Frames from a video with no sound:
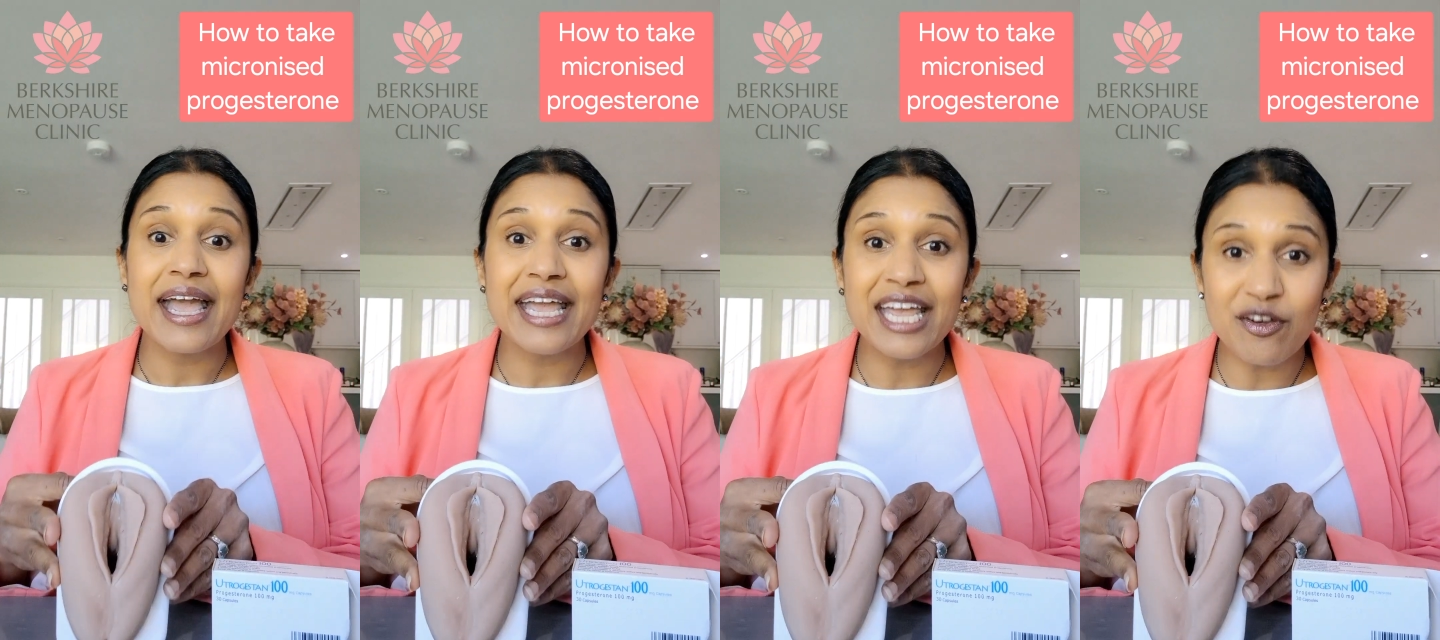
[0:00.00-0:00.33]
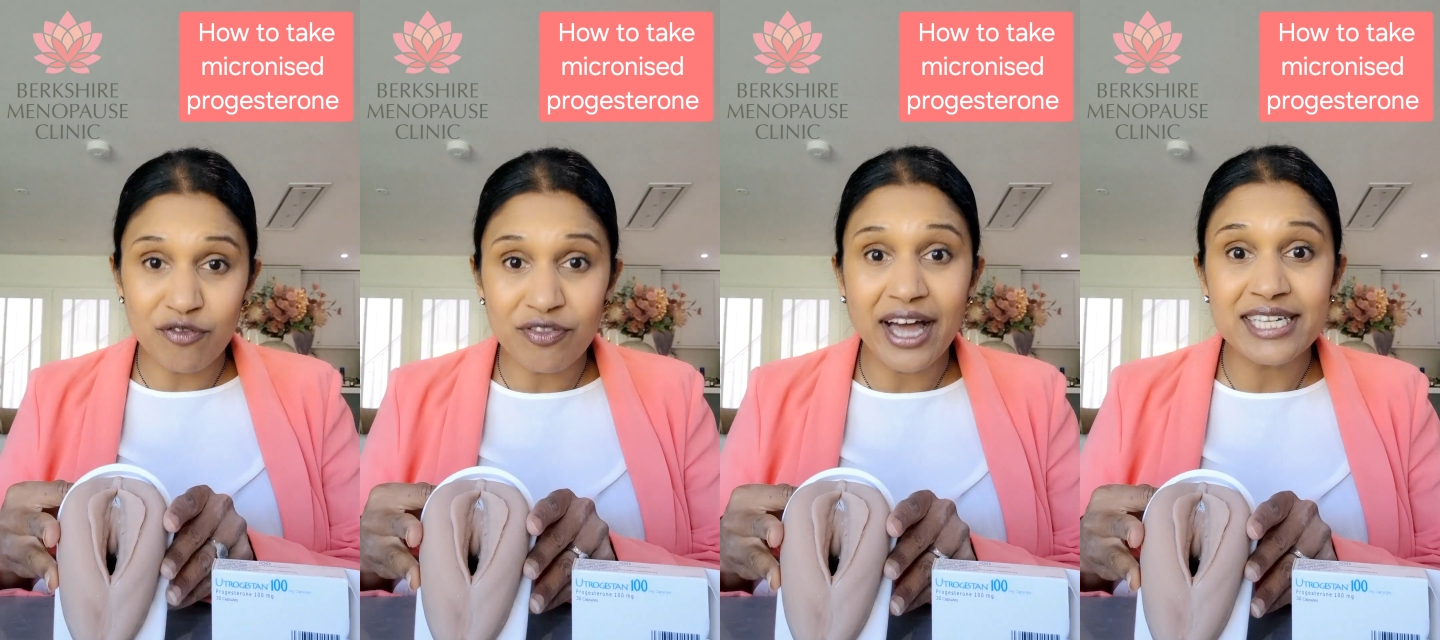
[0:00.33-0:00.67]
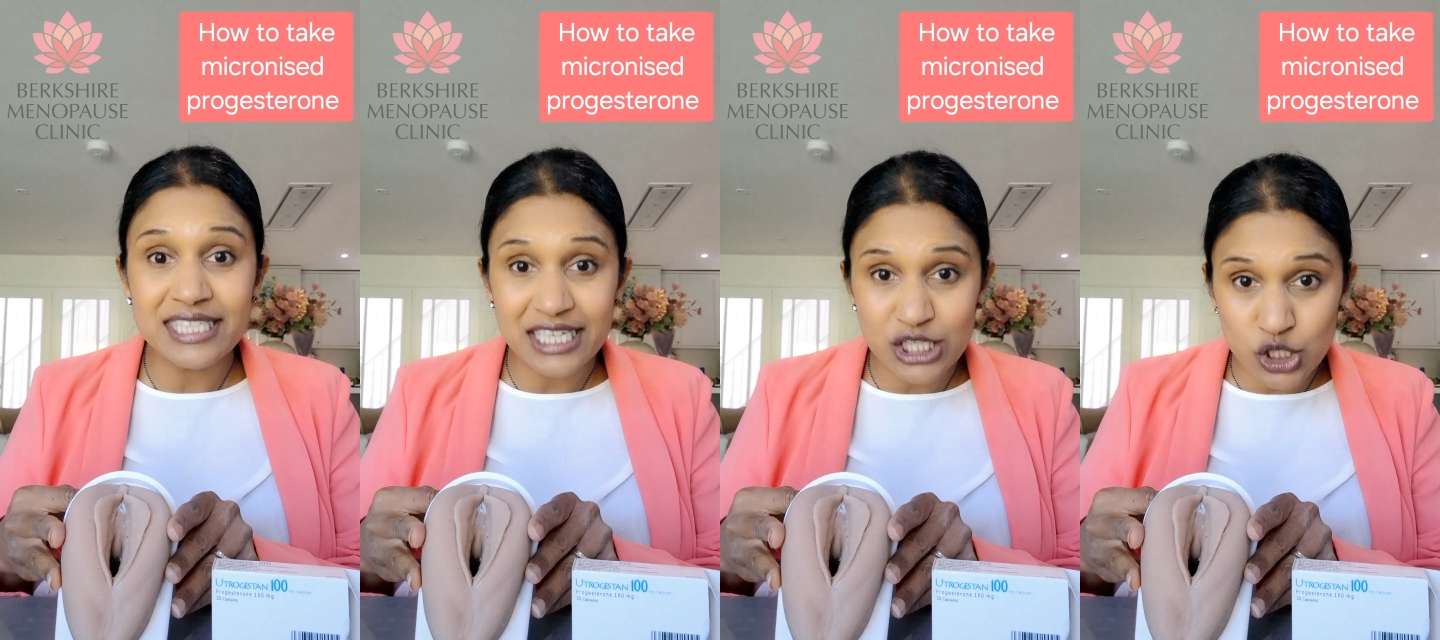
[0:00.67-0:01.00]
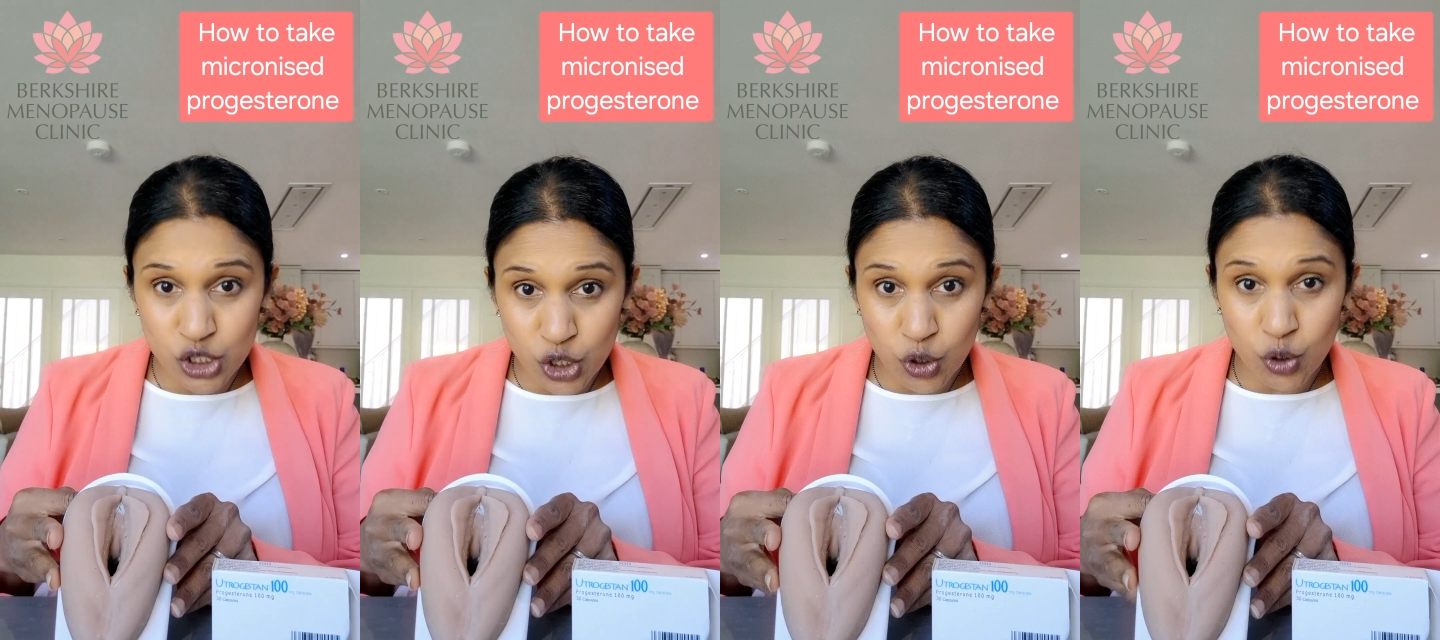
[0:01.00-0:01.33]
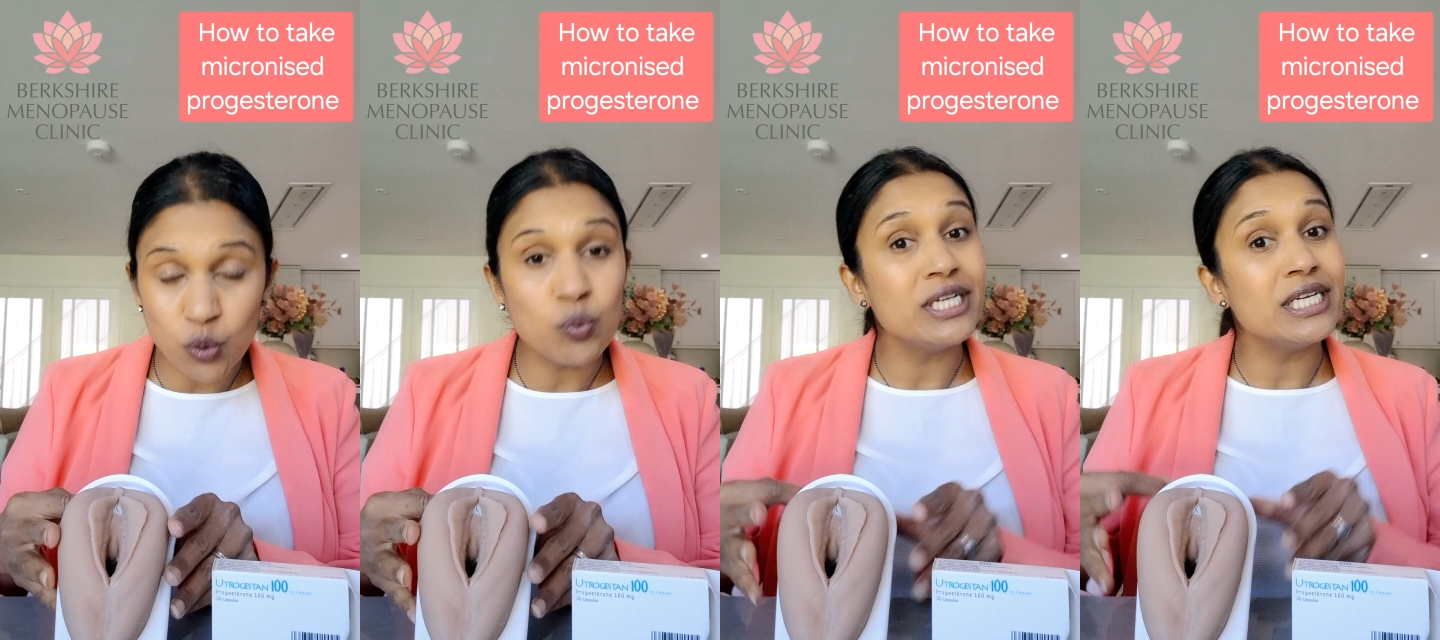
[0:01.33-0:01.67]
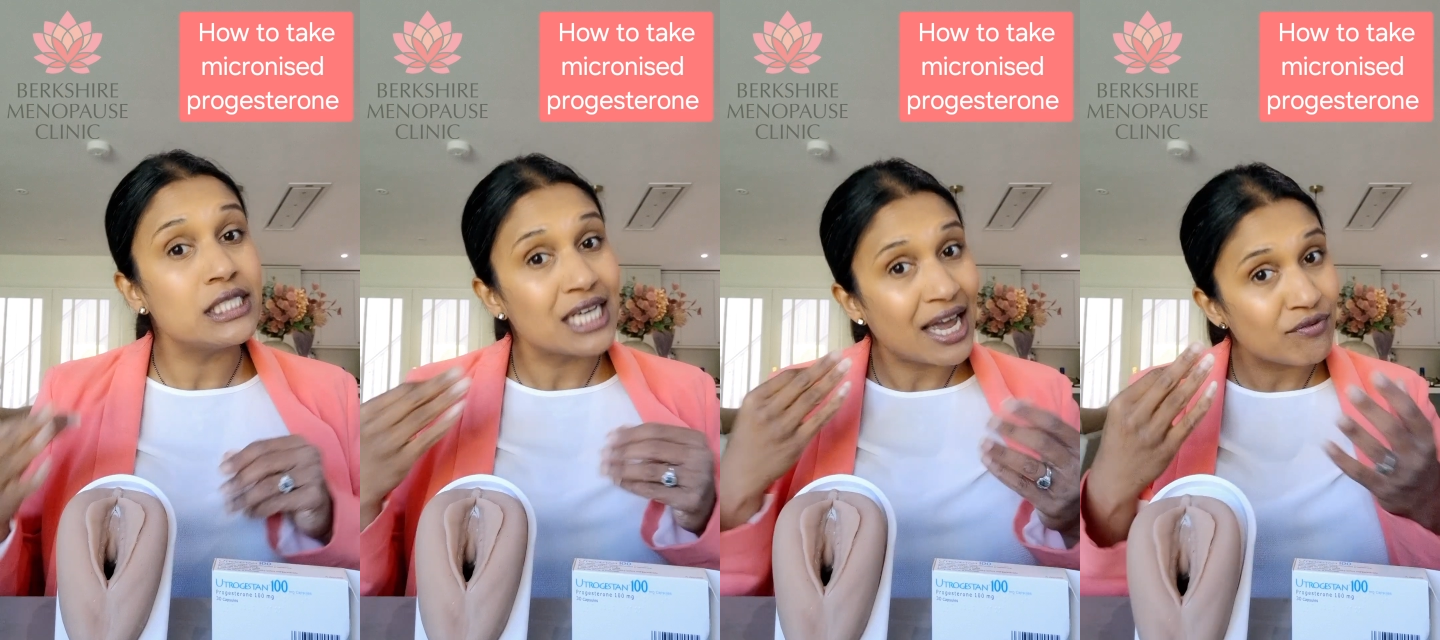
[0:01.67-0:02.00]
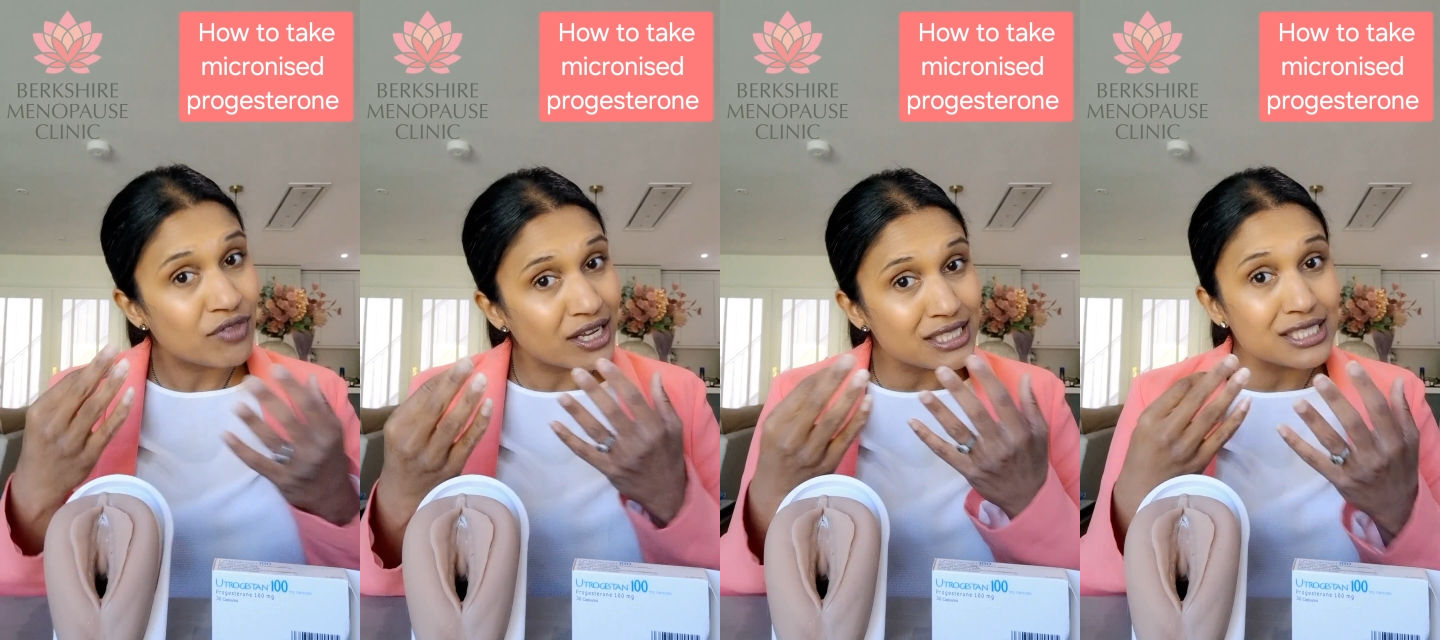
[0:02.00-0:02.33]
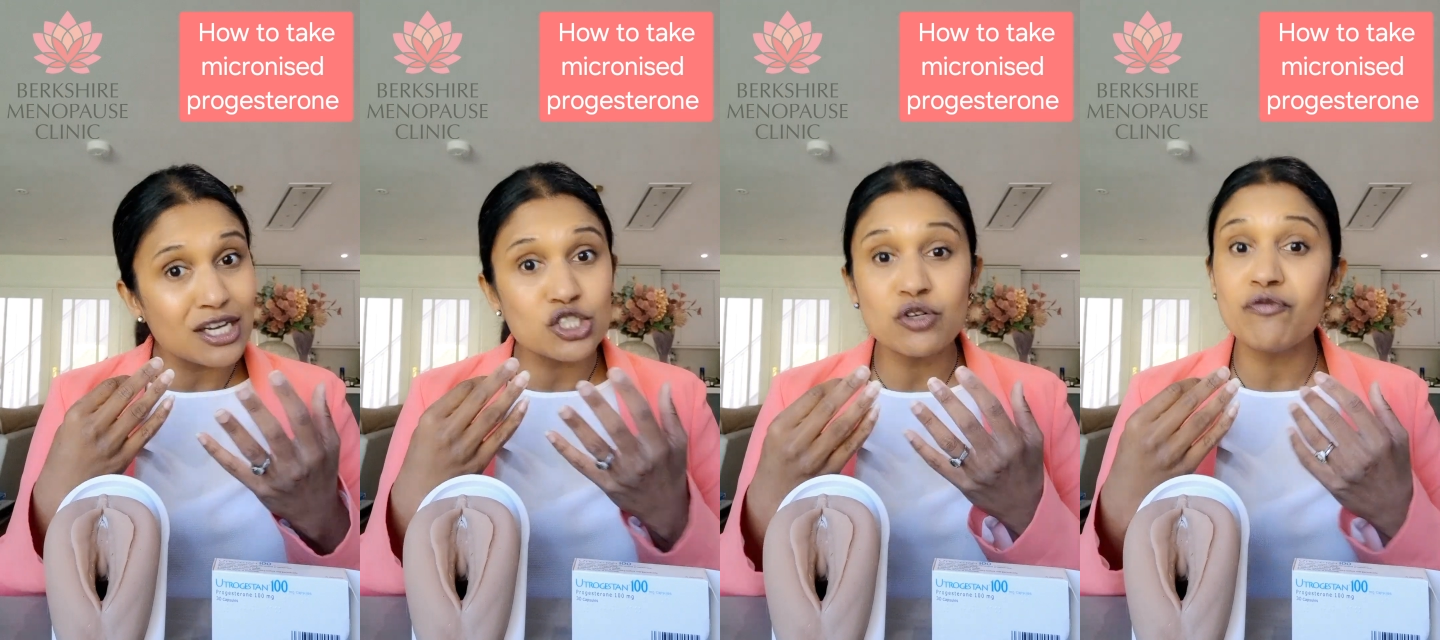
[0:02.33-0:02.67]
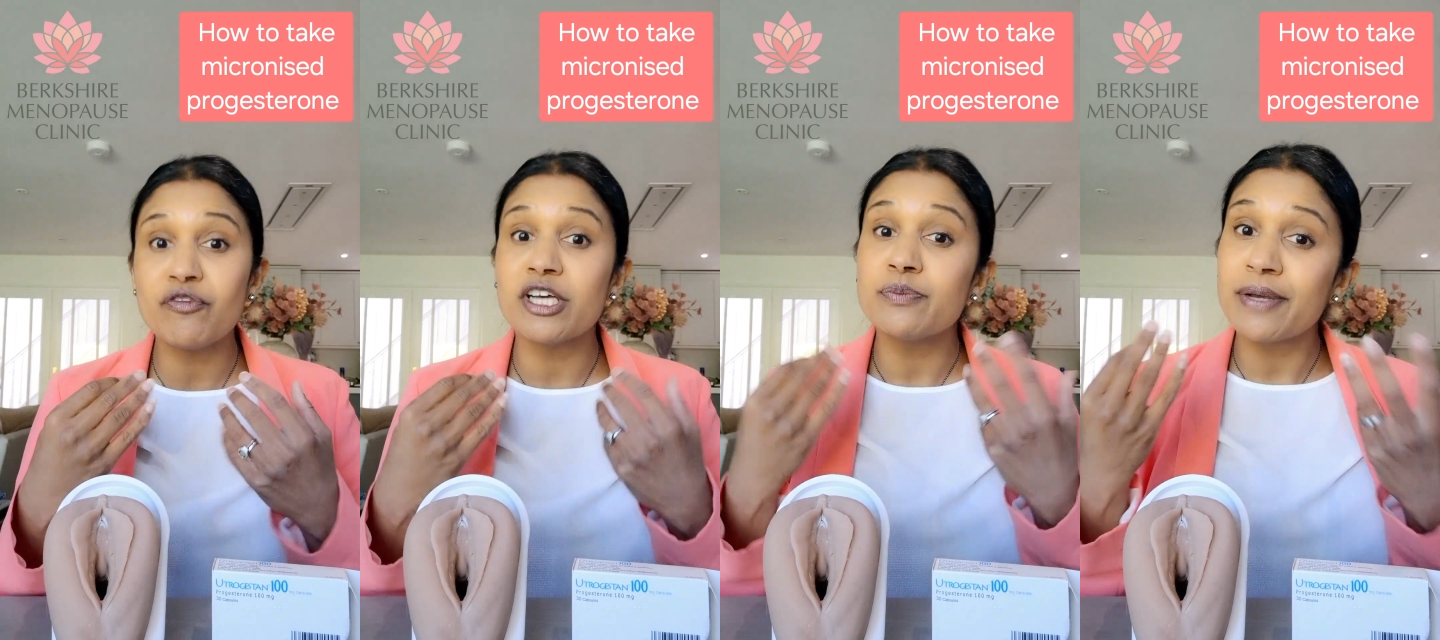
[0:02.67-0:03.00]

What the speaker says: If that is you, we need to have that discussion first,